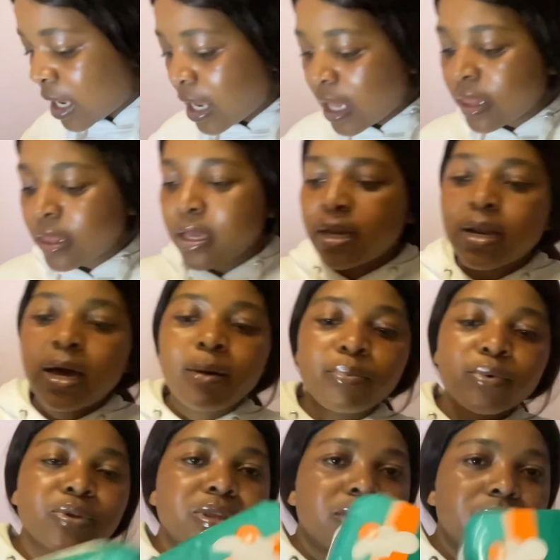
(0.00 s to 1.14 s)
And then I
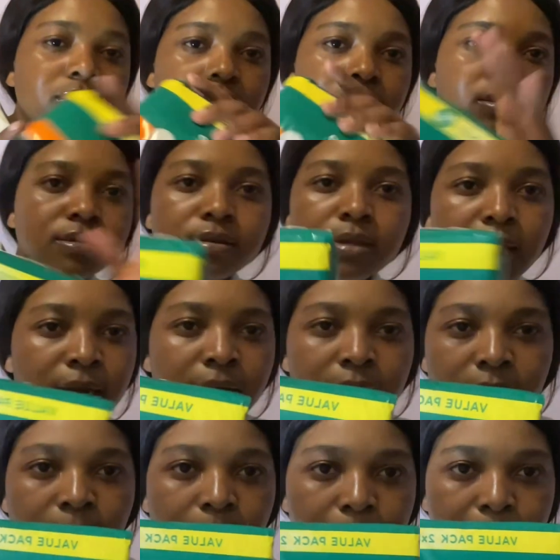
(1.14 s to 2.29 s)
bought
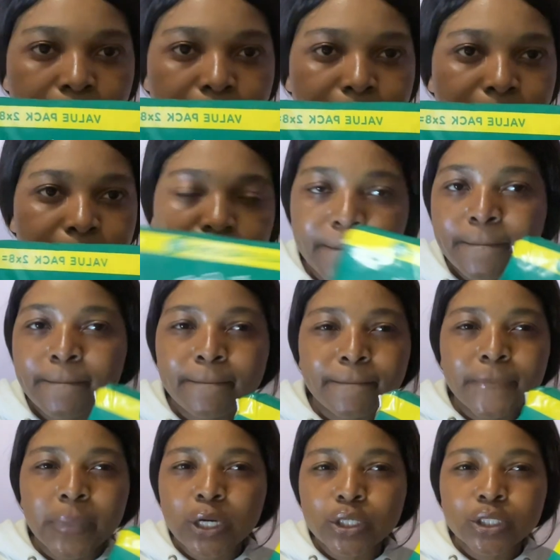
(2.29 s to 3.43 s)
another
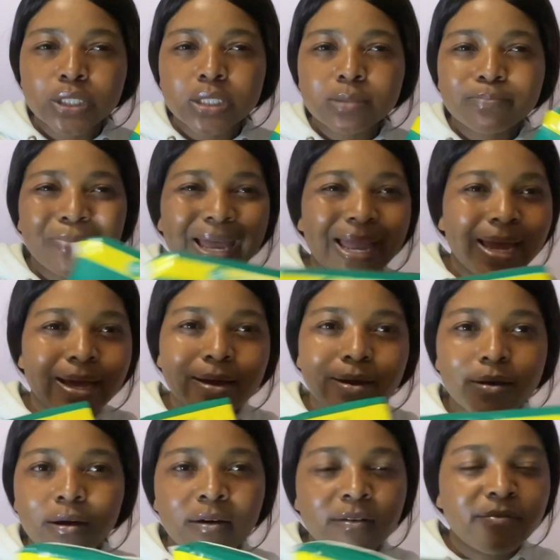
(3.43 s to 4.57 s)
box pack
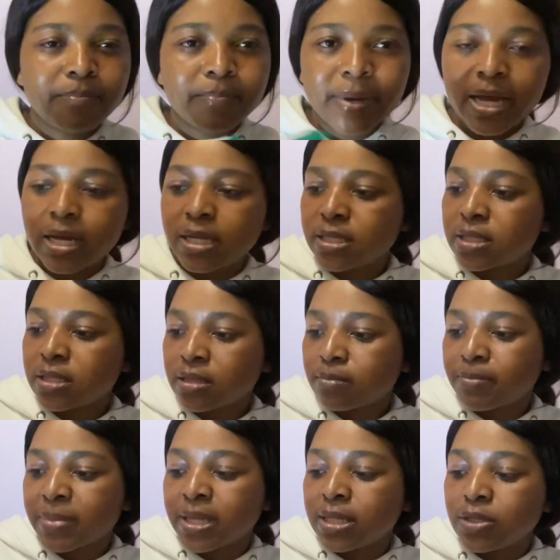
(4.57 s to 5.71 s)
of pads,
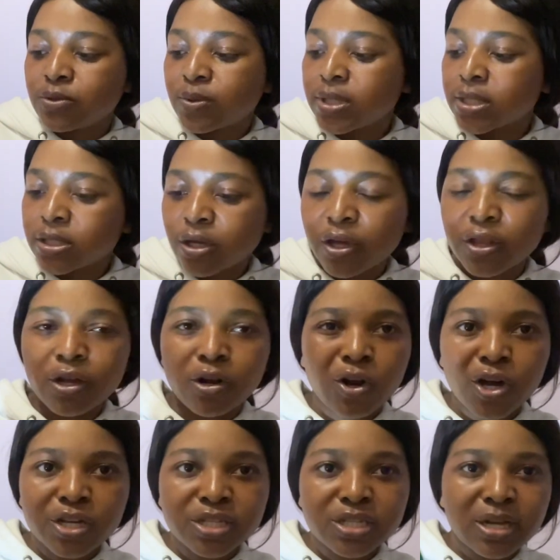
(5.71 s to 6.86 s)
but these ones are the
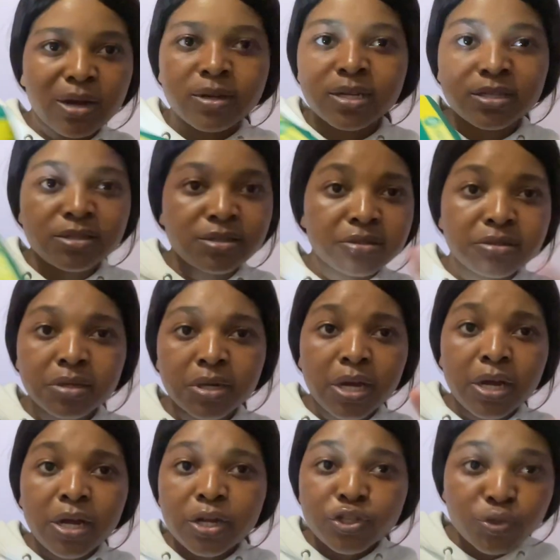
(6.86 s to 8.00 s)
large. I'm gonna
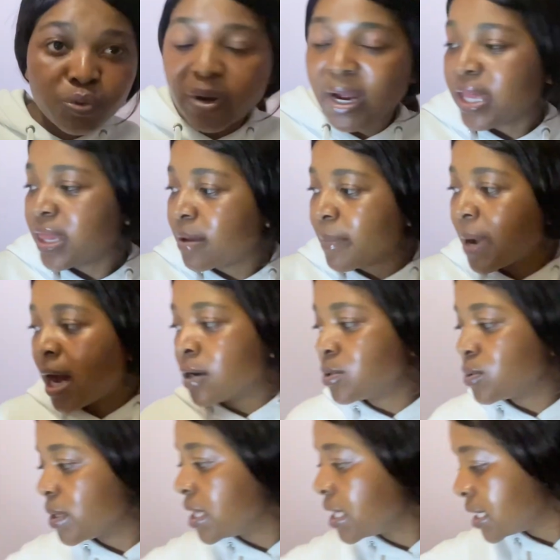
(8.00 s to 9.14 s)
try them out
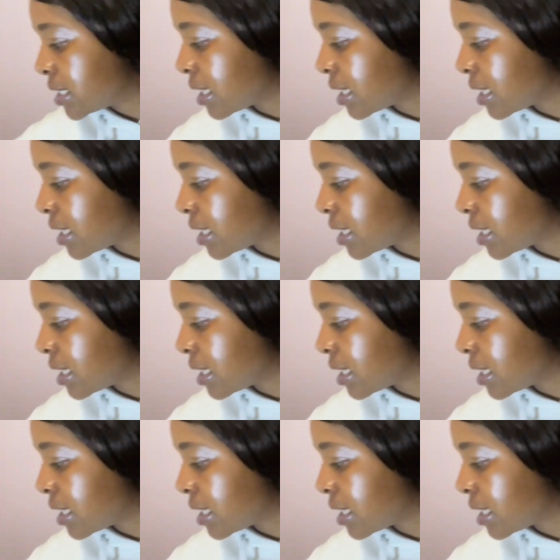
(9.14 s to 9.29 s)
when that